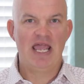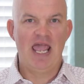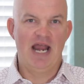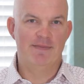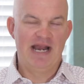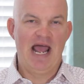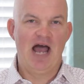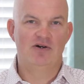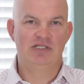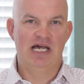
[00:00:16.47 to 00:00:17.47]
And I'm going to
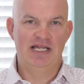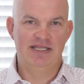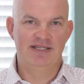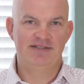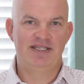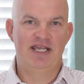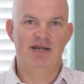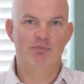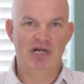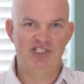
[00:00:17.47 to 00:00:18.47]
outline this in a
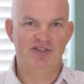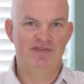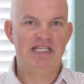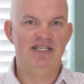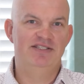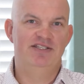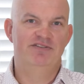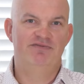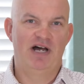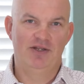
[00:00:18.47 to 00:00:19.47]
bunch of easy to
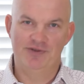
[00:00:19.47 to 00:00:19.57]
follow